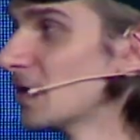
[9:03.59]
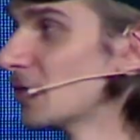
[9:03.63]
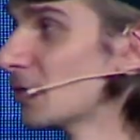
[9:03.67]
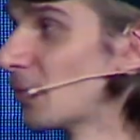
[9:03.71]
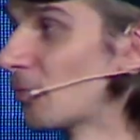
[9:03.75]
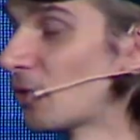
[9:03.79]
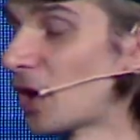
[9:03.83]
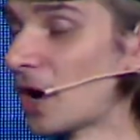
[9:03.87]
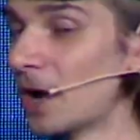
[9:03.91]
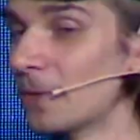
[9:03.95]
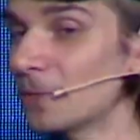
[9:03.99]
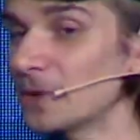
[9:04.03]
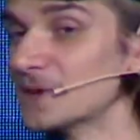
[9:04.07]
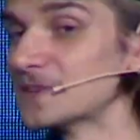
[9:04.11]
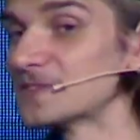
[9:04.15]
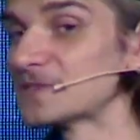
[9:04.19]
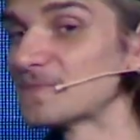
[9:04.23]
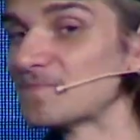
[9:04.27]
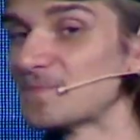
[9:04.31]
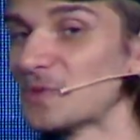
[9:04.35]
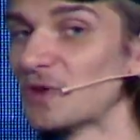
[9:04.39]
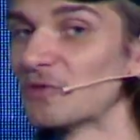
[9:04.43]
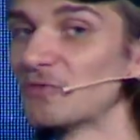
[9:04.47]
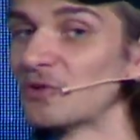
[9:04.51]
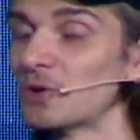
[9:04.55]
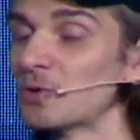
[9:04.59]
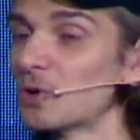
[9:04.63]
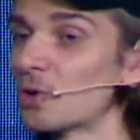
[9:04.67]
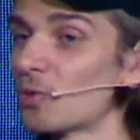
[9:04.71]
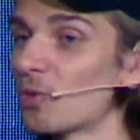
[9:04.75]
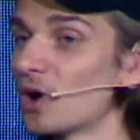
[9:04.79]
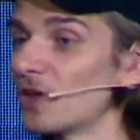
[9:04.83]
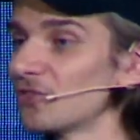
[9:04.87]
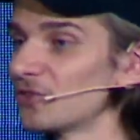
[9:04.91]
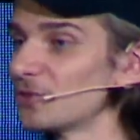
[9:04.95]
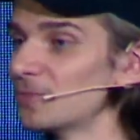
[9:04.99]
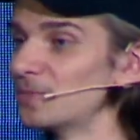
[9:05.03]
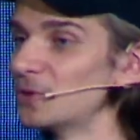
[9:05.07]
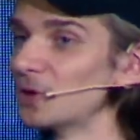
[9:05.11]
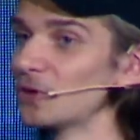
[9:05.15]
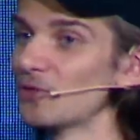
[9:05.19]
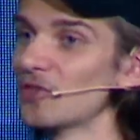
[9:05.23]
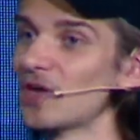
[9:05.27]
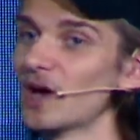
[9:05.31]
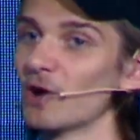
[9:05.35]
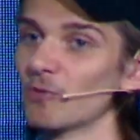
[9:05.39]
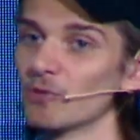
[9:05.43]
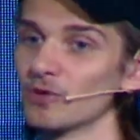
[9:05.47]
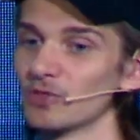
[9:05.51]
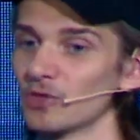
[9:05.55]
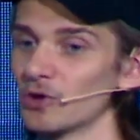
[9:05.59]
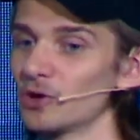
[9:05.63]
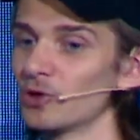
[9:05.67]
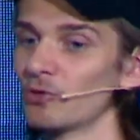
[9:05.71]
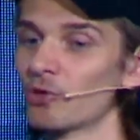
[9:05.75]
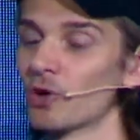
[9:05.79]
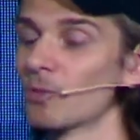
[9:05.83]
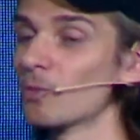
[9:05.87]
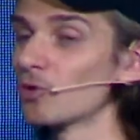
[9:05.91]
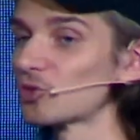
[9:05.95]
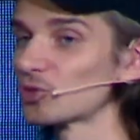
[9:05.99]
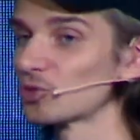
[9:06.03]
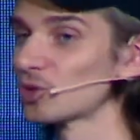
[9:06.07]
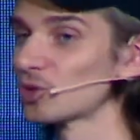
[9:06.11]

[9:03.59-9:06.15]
The problem is, if we would want to build that with a normal